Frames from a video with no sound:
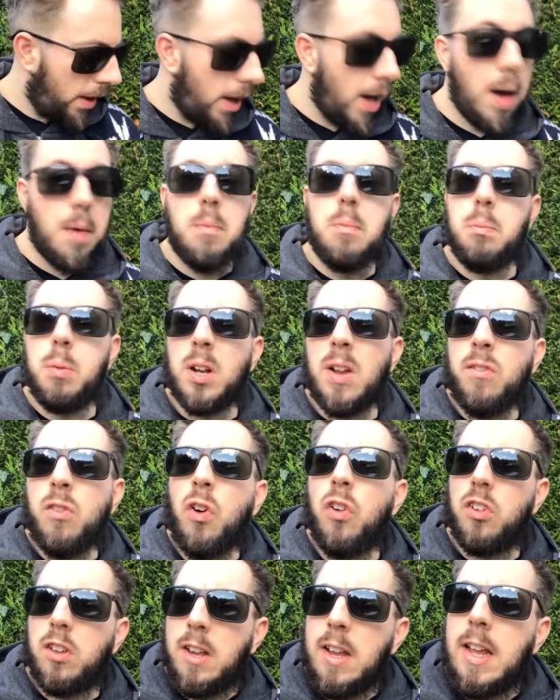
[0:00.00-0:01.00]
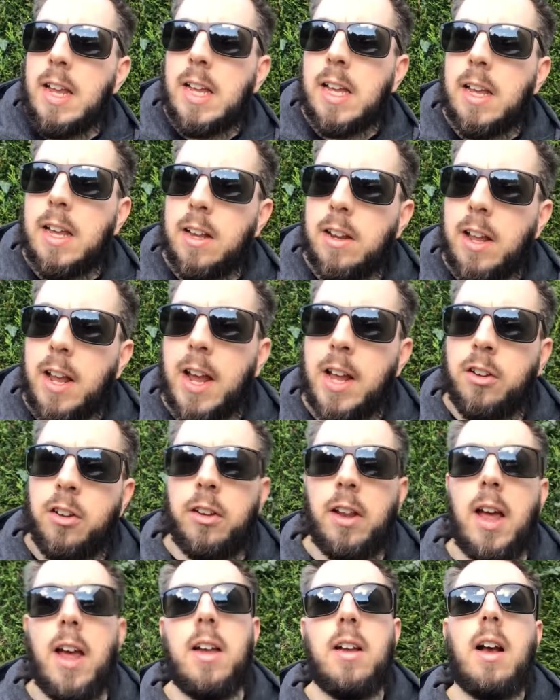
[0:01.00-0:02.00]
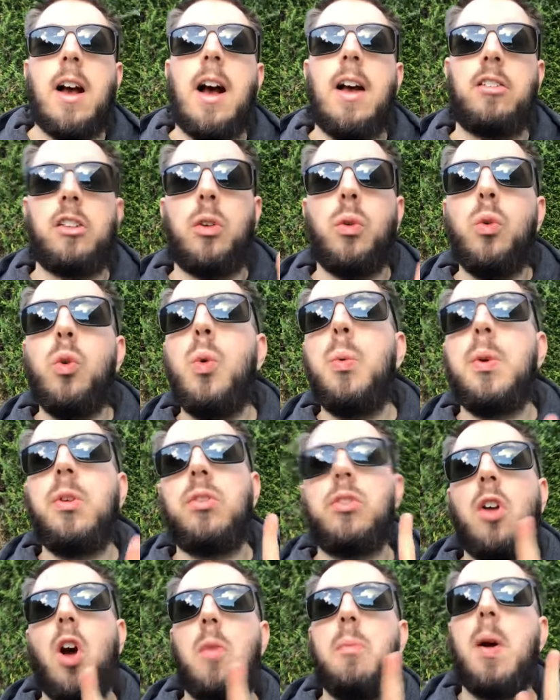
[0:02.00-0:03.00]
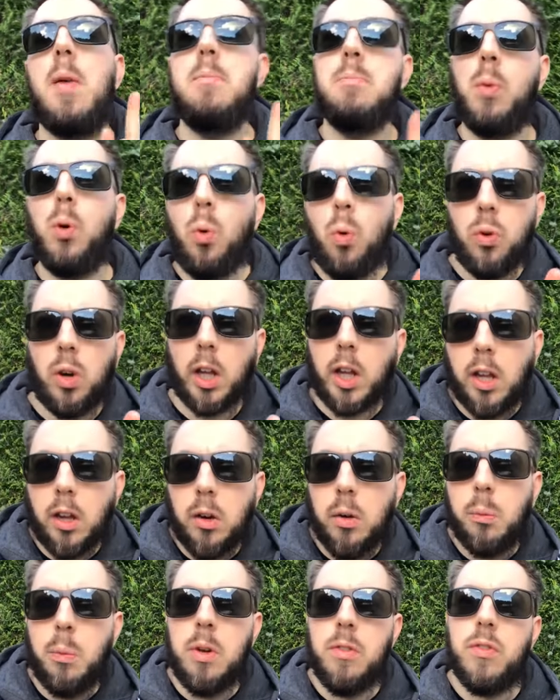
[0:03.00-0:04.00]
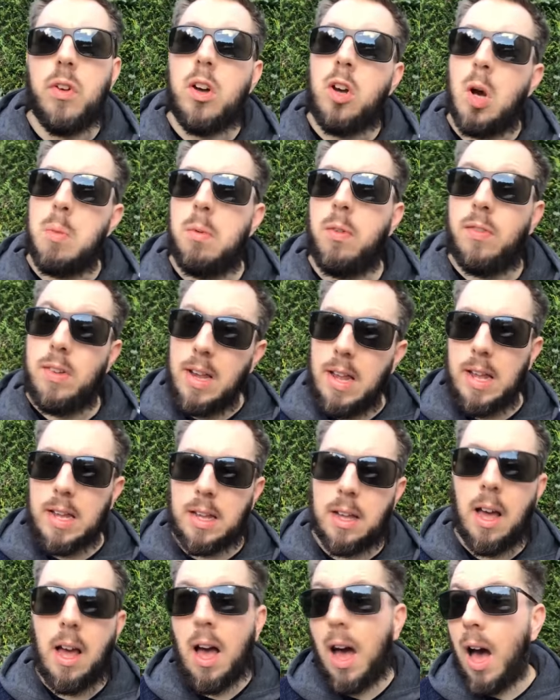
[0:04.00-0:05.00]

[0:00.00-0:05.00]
but I've got tea in here today, as I always start my morning with a cup of tea.